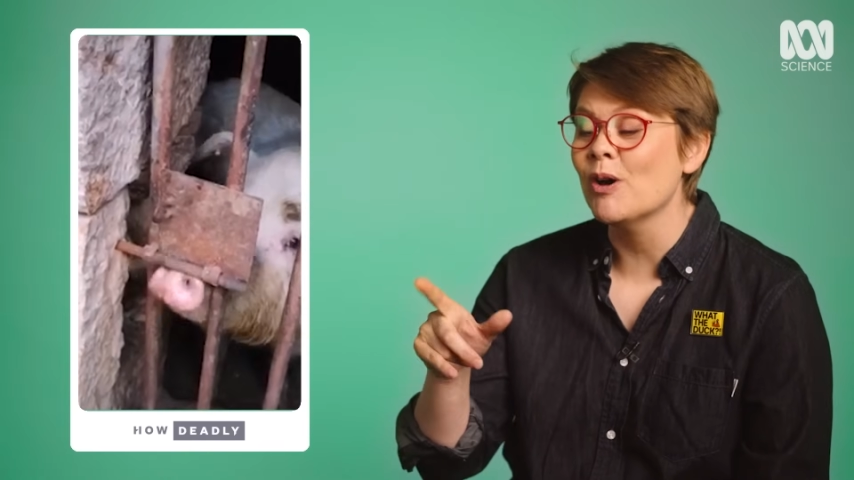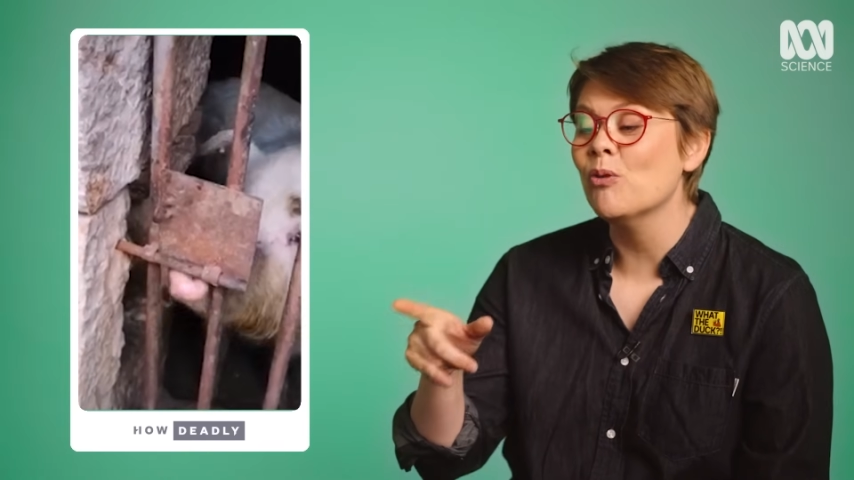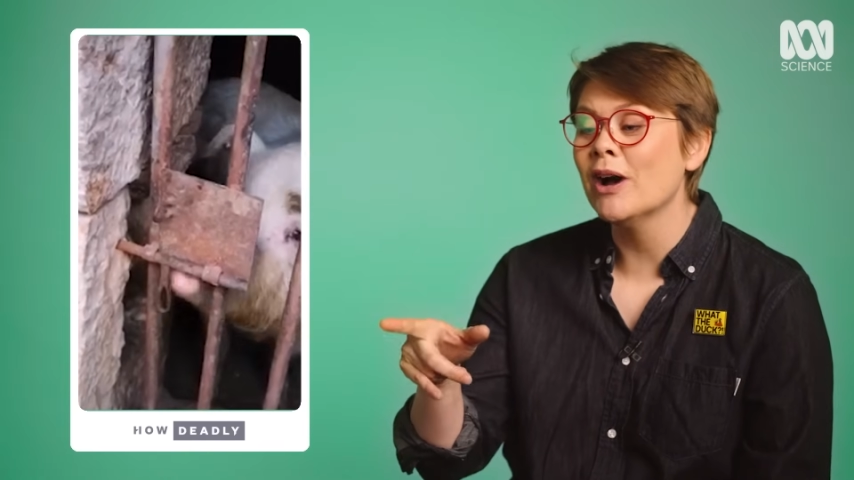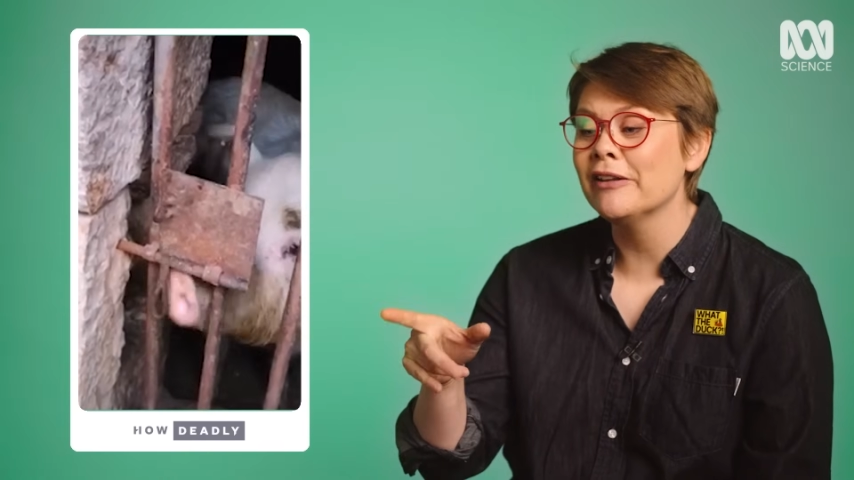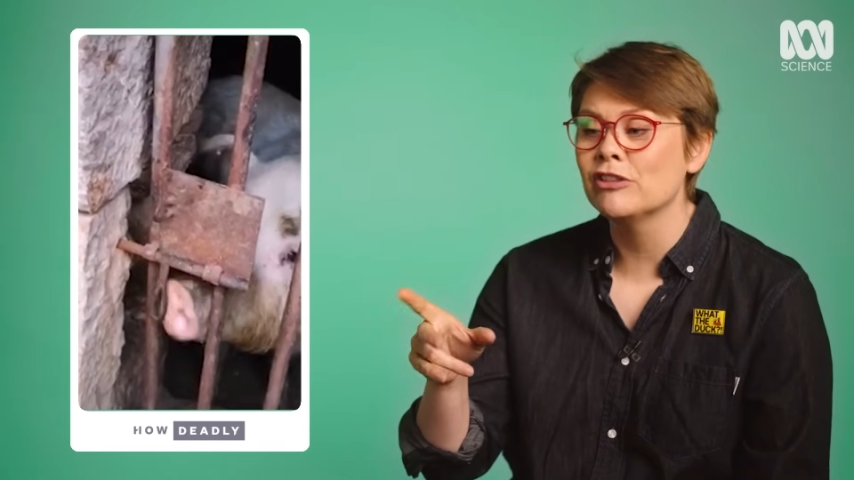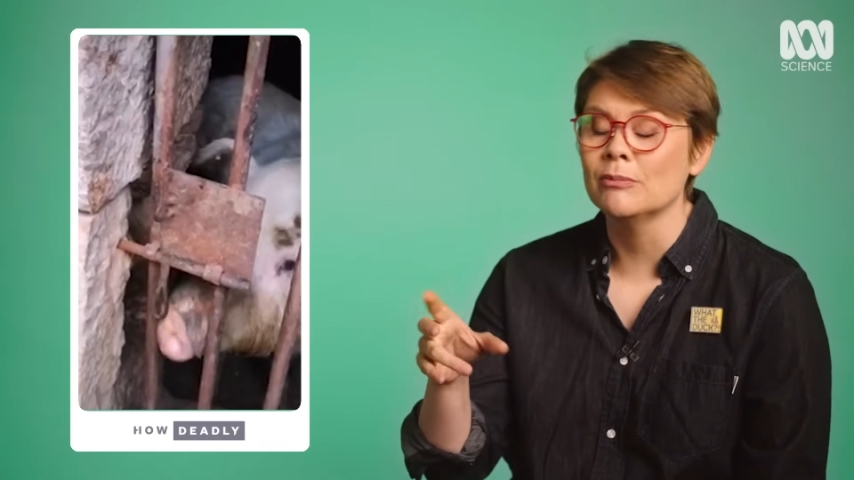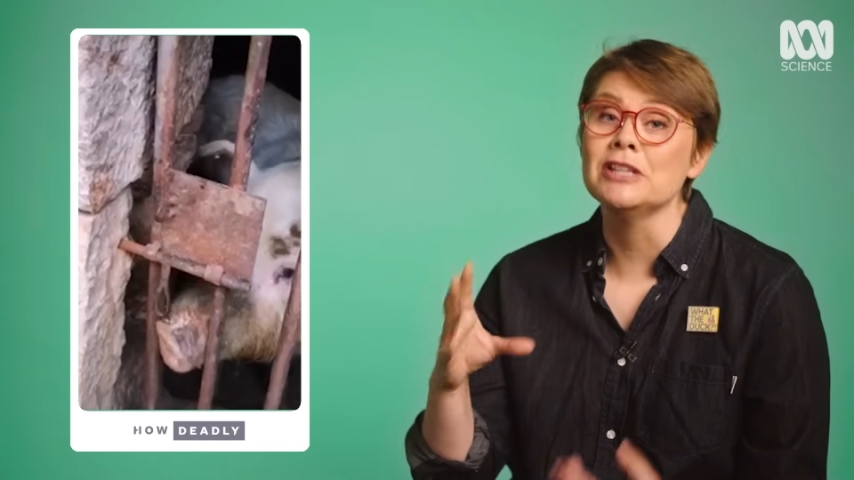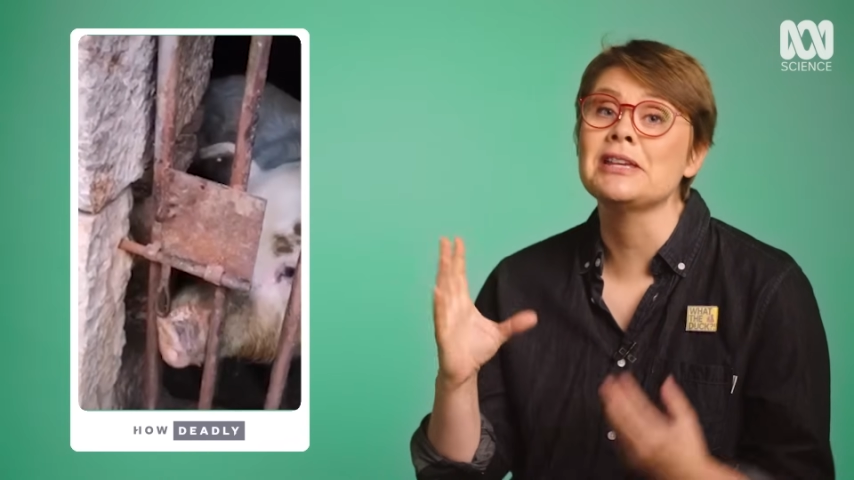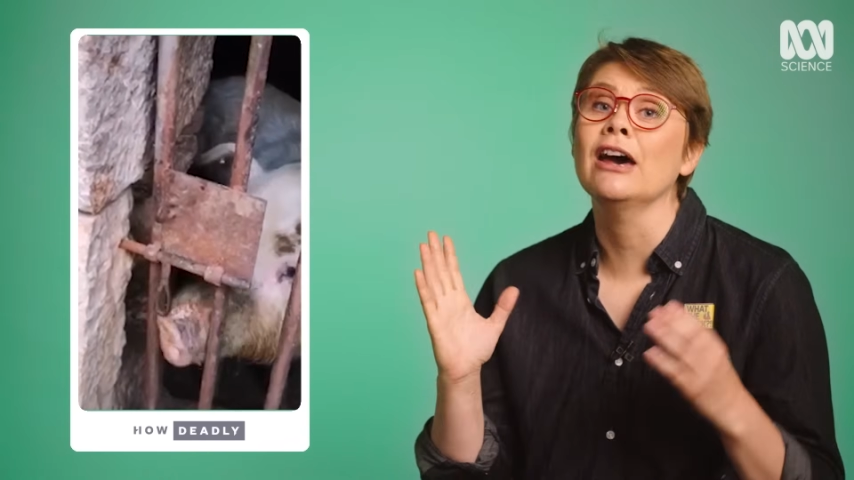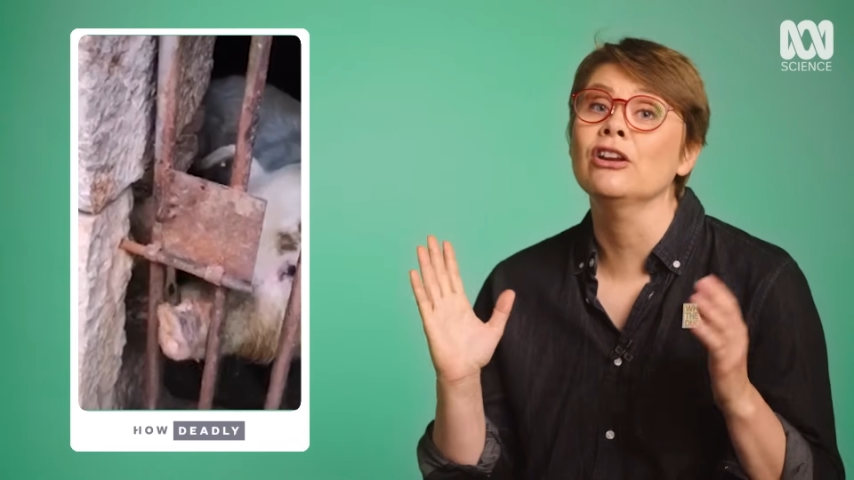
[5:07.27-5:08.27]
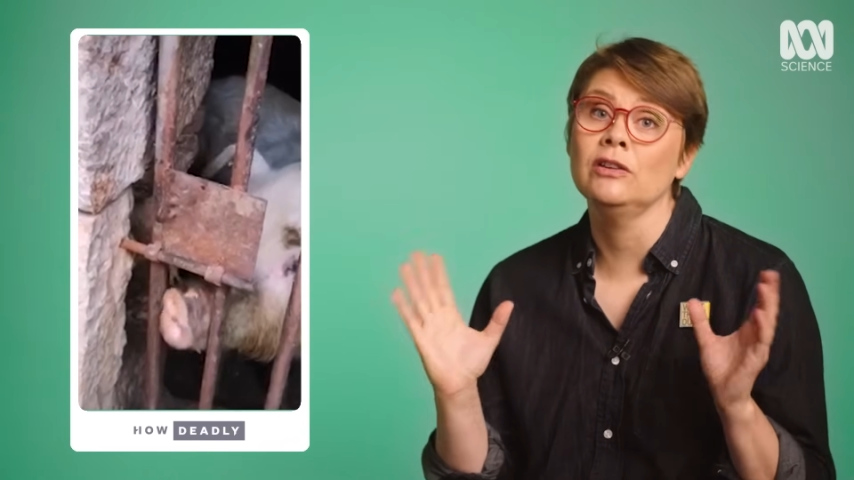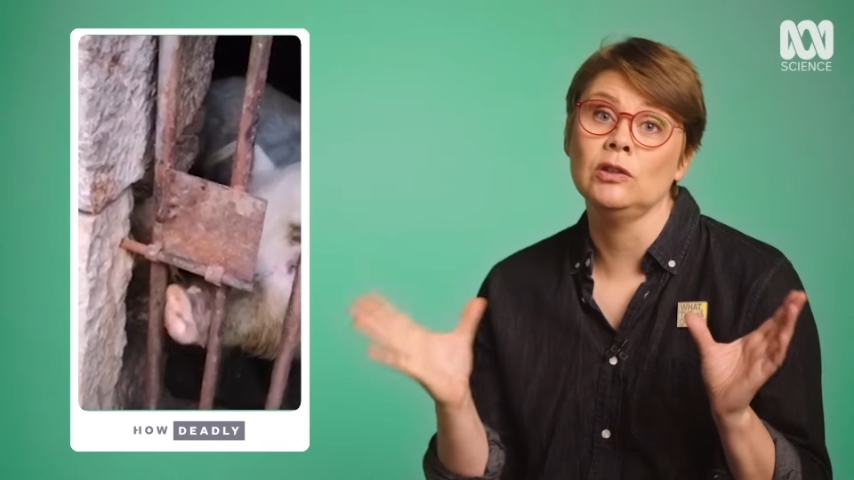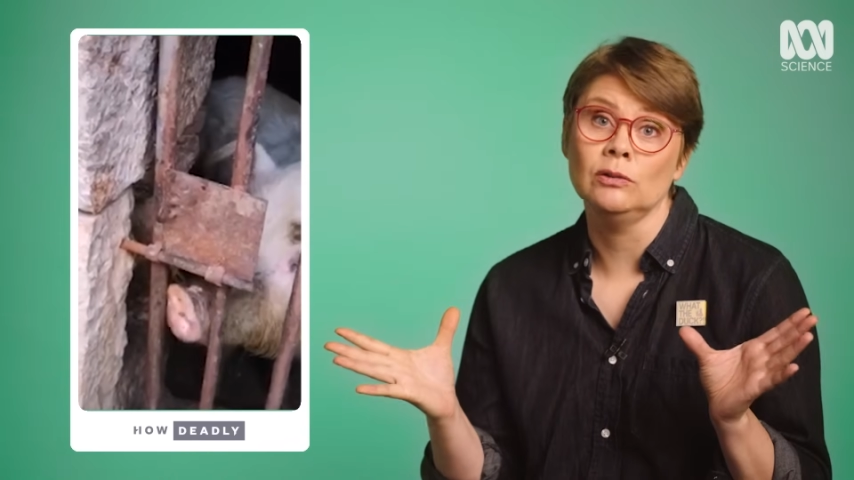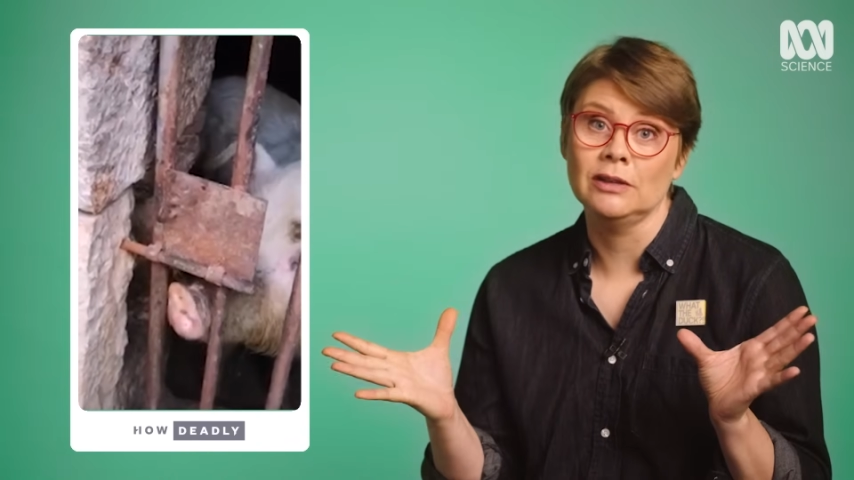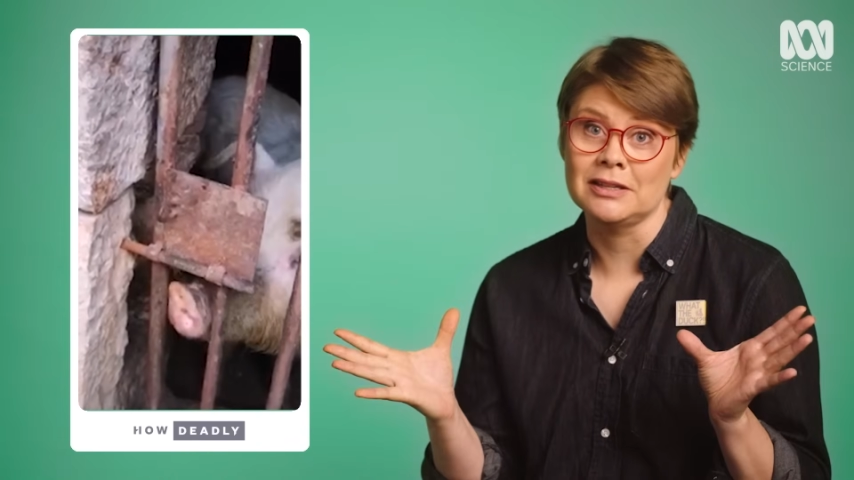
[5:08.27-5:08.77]
but one of them is how
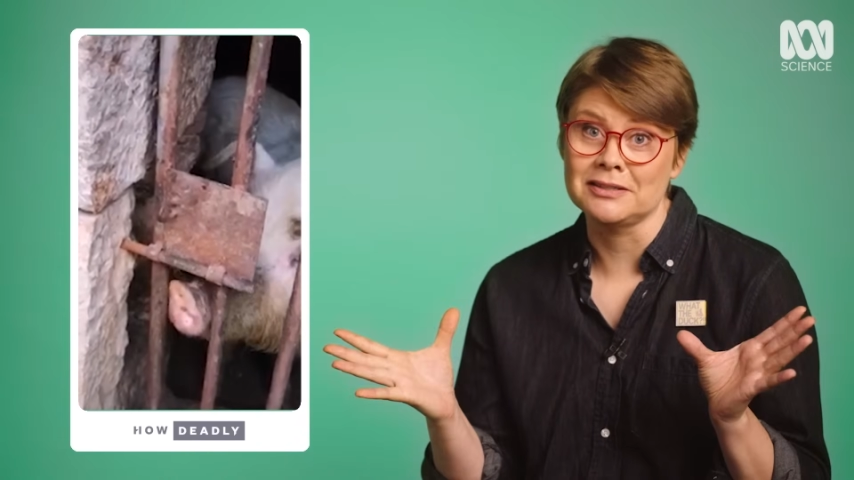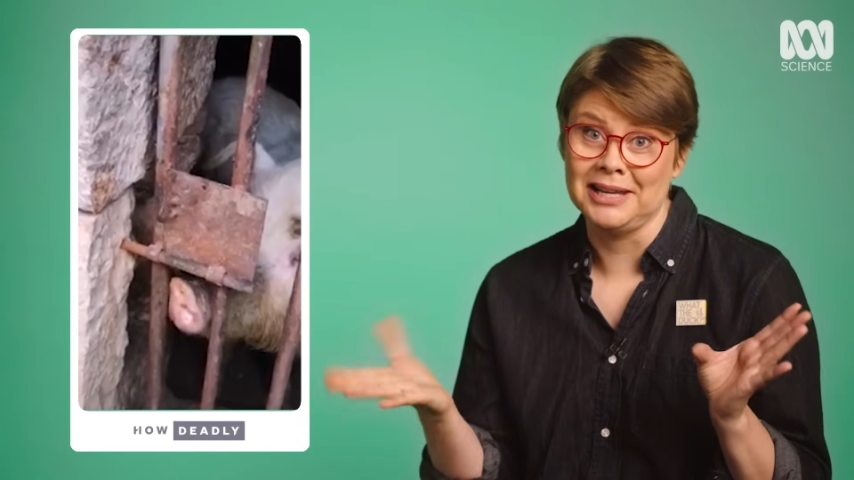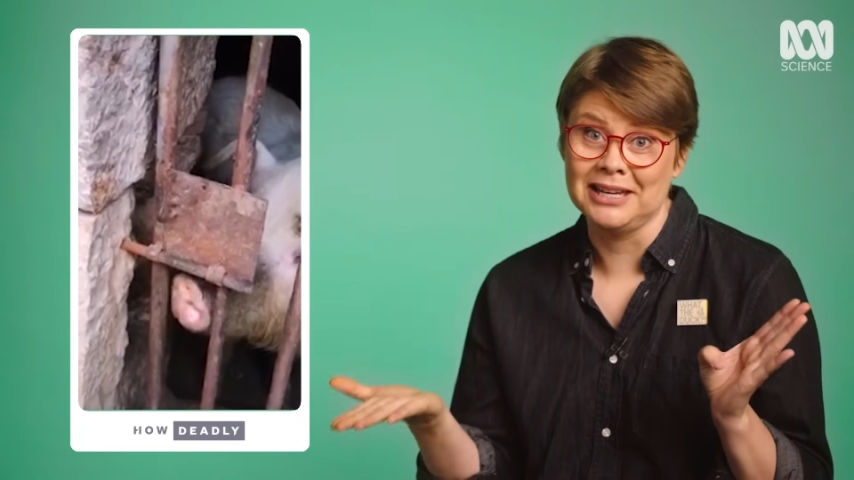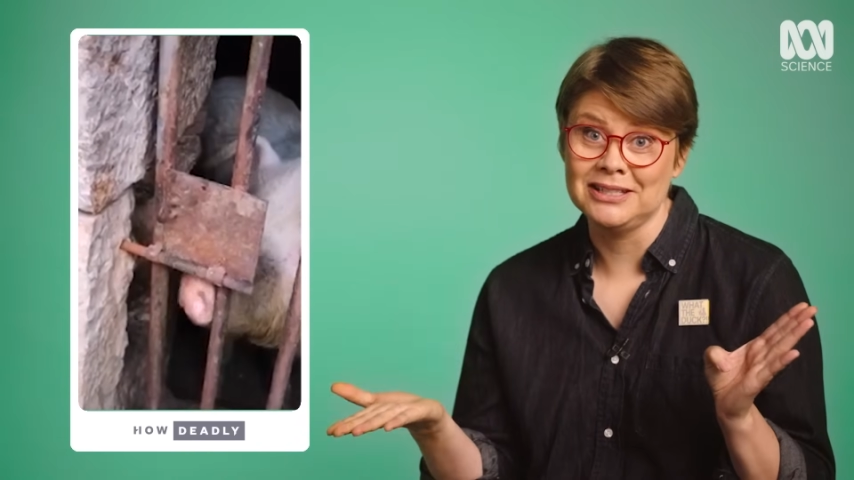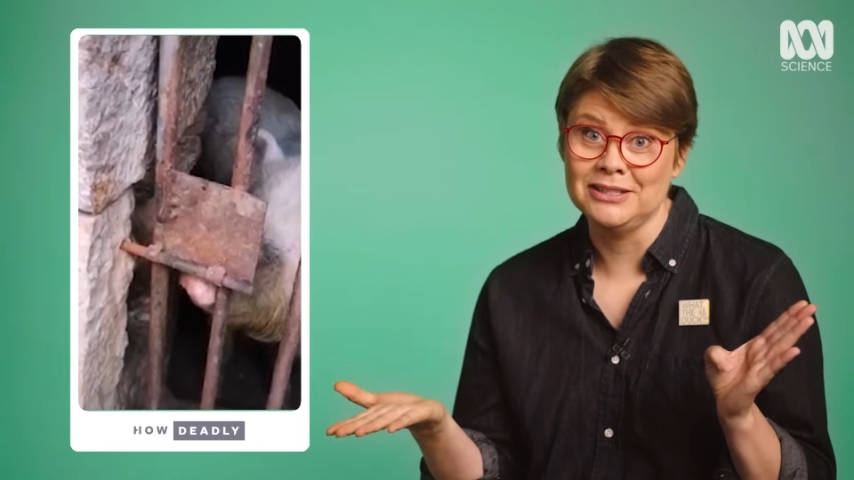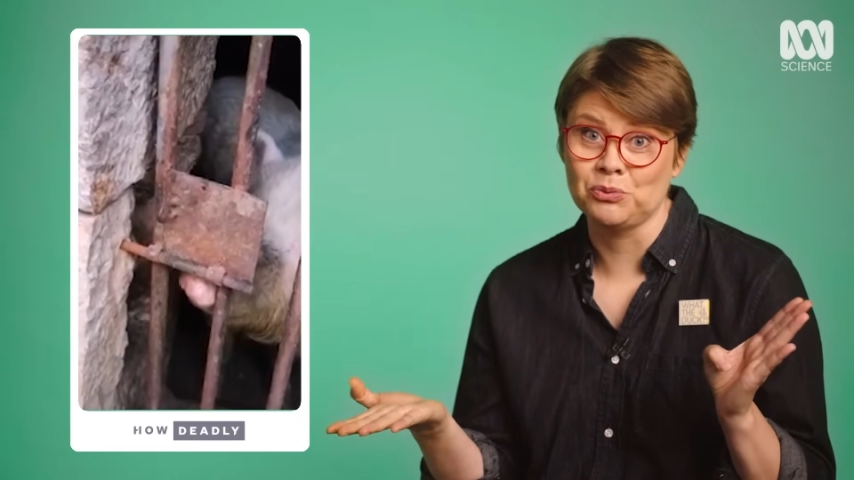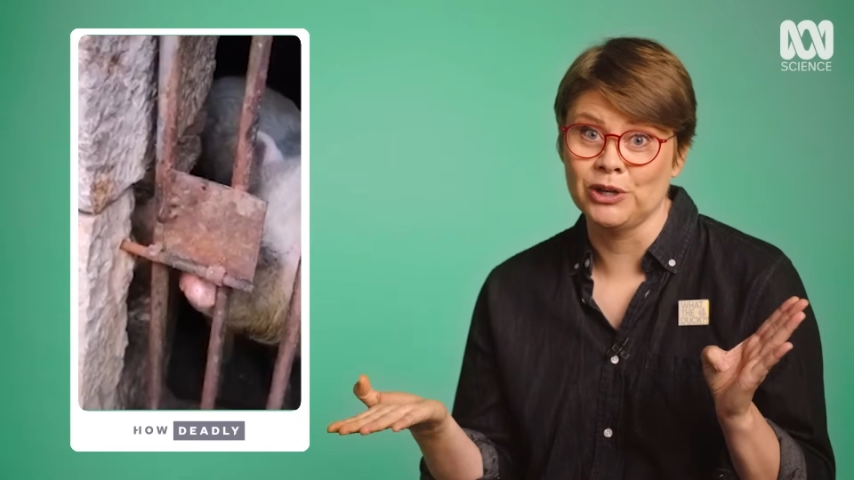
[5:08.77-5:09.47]
cute their snout is,